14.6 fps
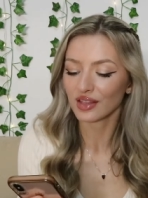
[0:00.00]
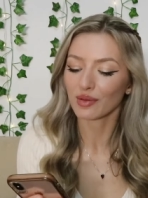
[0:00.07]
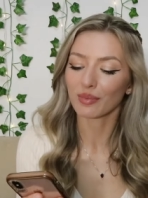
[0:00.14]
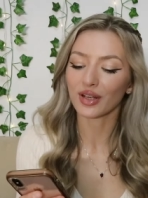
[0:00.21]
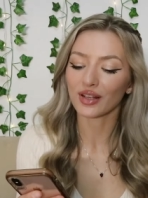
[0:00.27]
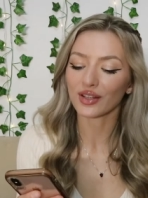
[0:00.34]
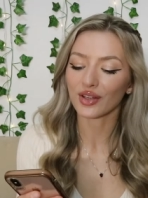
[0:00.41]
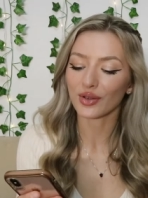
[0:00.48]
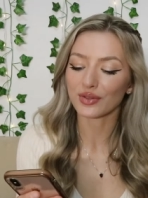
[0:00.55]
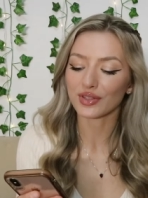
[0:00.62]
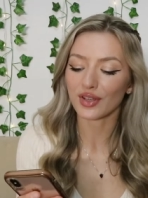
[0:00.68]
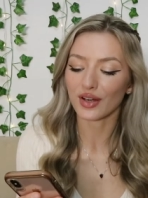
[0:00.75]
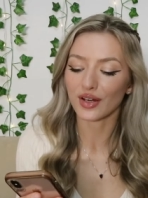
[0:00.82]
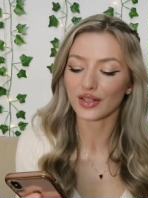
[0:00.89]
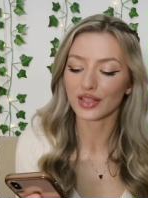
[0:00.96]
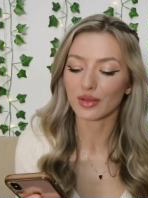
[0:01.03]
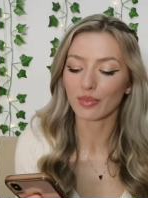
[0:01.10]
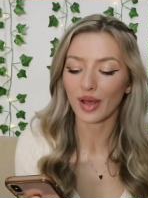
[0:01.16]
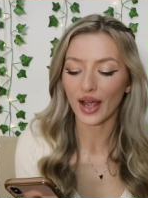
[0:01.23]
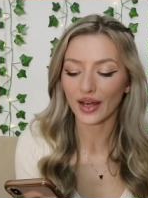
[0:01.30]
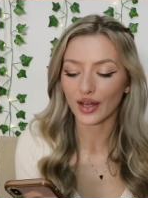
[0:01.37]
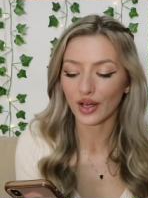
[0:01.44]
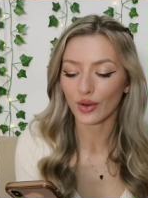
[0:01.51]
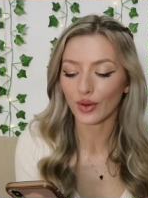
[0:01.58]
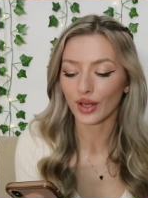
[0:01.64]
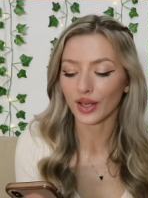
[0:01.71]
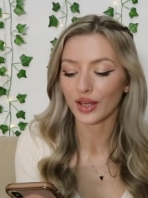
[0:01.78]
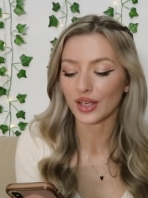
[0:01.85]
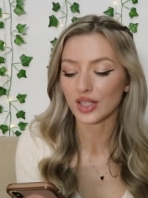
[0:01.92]
the middle notes are tobacco
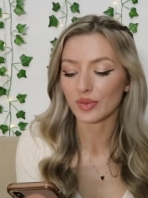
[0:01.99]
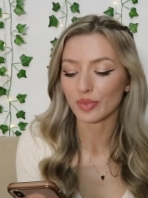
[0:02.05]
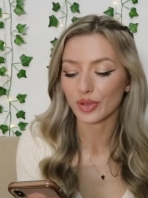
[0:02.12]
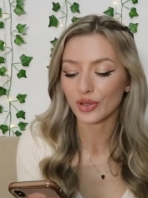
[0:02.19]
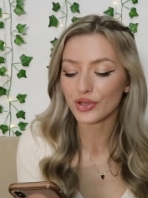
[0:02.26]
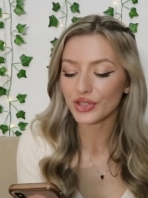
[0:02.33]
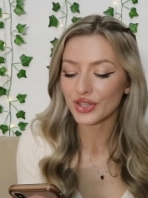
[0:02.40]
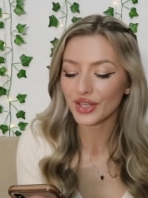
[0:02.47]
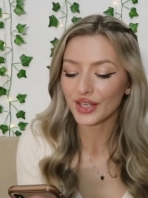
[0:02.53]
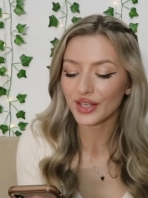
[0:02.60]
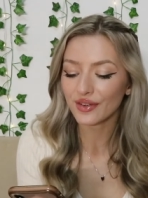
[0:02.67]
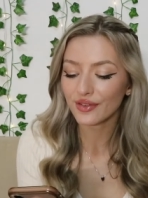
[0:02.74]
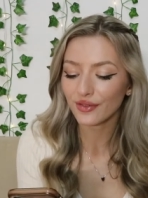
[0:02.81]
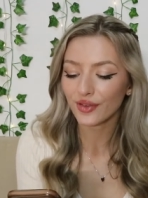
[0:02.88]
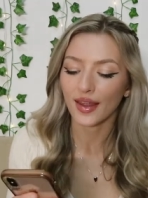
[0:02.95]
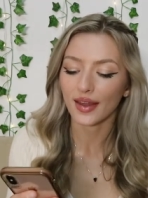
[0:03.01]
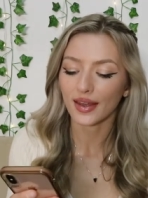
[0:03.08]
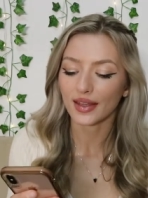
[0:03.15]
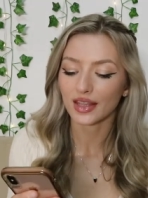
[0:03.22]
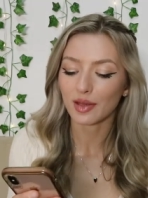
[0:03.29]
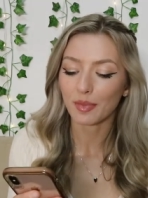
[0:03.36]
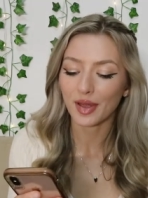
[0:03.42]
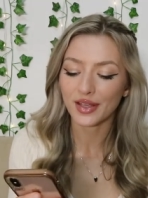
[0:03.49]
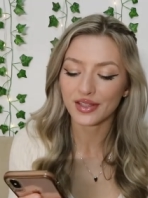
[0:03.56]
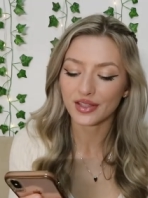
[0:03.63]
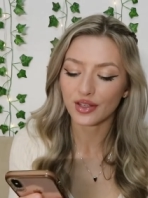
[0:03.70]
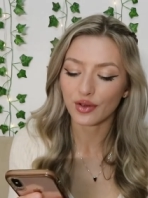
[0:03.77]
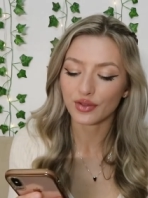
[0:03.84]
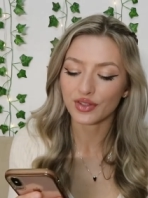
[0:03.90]
and birch leaf, and the
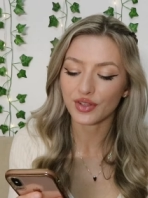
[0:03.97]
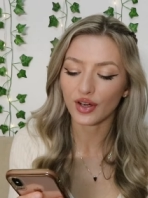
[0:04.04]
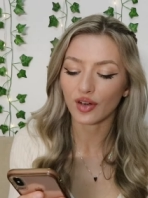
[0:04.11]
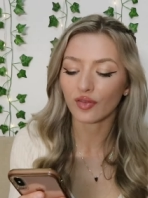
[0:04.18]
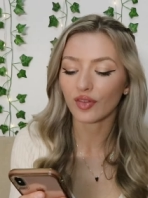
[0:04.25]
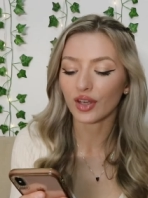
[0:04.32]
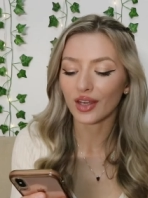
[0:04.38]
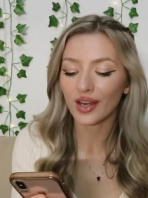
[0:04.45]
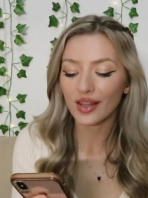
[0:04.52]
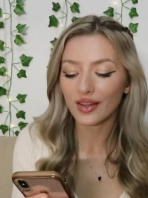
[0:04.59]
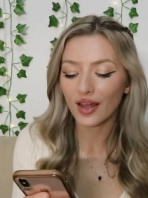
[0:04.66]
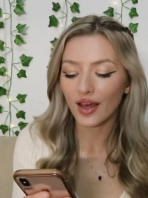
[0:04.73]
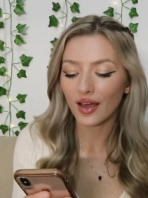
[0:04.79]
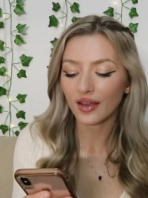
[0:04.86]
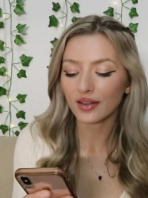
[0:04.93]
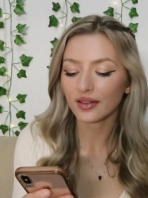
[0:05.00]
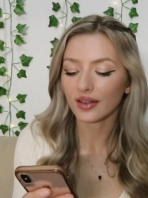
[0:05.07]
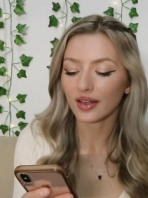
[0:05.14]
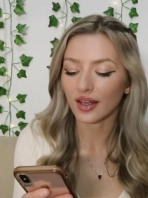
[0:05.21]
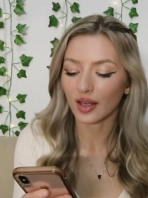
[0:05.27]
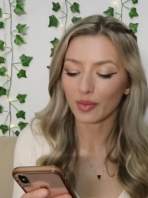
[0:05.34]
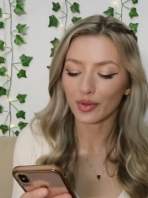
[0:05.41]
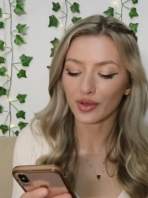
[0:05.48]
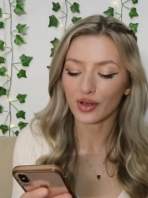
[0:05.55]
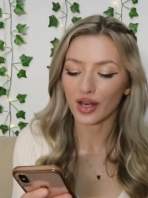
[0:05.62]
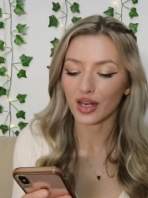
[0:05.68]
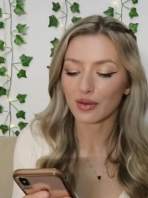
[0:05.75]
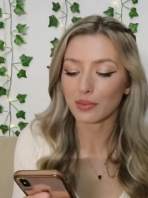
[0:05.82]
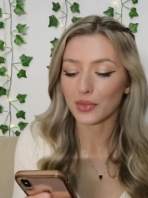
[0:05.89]
base notes are vanilla, amber,
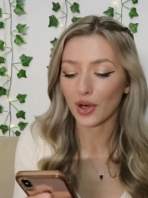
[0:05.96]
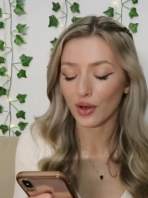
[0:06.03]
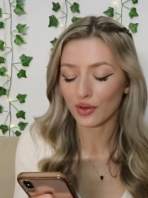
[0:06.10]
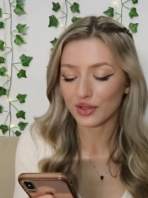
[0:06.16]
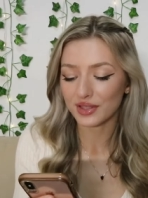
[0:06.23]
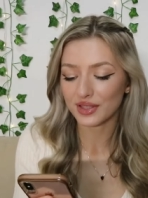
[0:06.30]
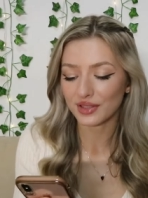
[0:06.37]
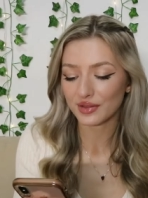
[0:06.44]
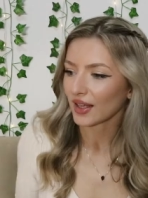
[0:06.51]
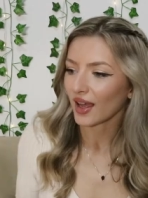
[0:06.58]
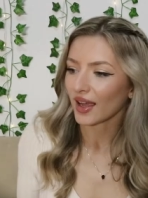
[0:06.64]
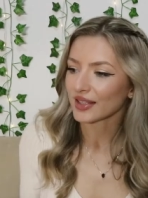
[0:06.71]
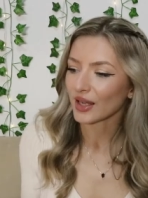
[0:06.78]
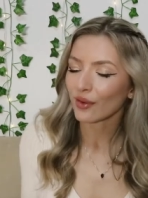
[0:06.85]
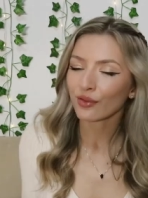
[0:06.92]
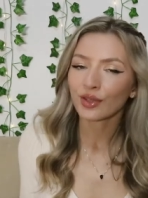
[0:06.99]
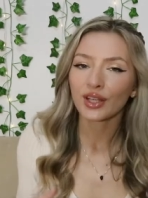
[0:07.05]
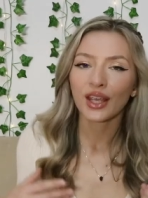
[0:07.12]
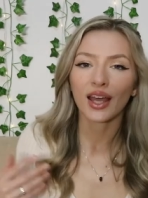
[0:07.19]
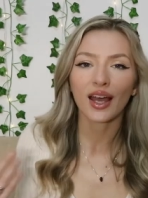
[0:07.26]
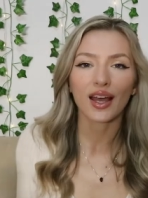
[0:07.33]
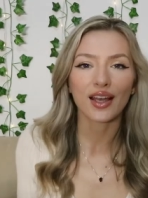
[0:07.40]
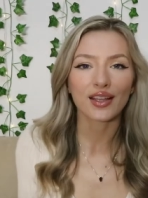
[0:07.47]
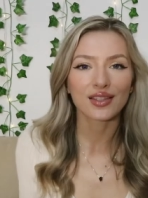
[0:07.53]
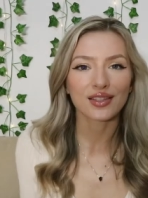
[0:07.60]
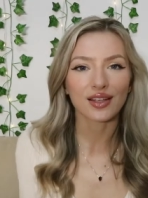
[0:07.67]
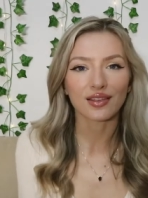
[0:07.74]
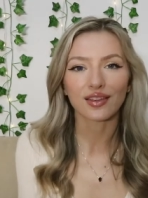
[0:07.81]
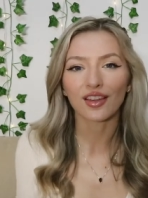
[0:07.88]
and malt. Yeah, it definitely
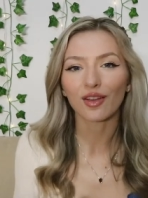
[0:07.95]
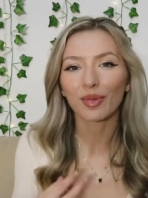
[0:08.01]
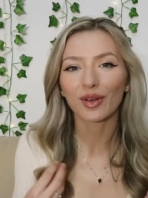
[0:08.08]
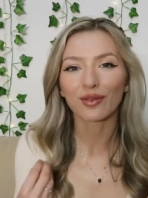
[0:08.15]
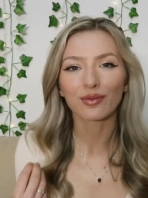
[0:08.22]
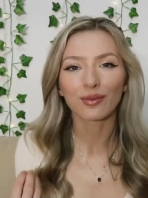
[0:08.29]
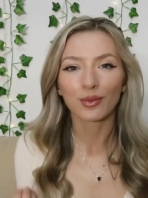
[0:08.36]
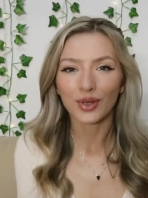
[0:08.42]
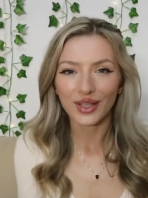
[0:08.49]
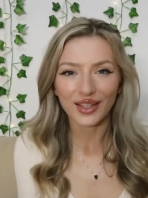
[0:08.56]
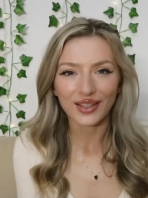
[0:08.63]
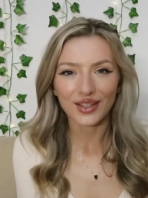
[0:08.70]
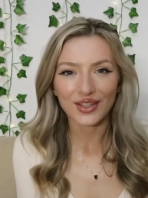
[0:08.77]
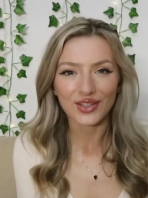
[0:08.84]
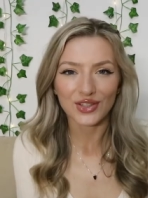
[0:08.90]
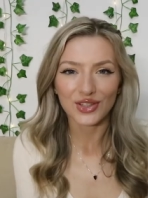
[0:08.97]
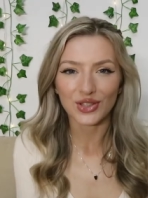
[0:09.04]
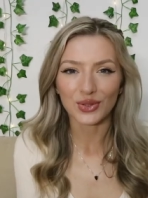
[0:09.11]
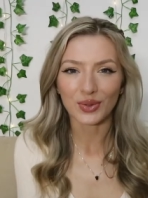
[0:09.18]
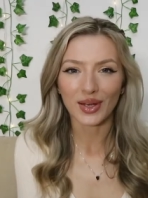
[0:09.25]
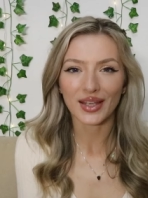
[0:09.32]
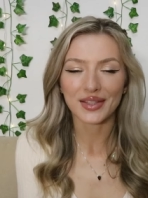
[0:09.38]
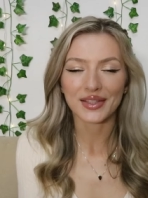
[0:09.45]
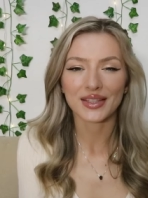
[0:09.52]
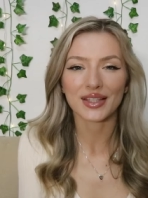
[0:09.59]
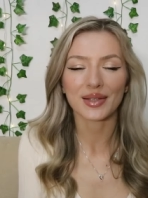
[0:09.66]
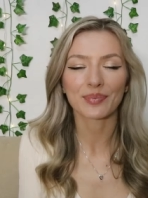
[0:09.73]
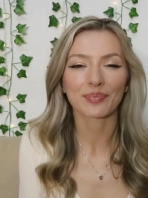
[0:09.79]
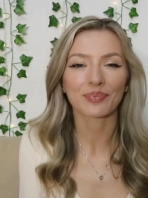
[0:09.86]
has a little bit of woodiness to it.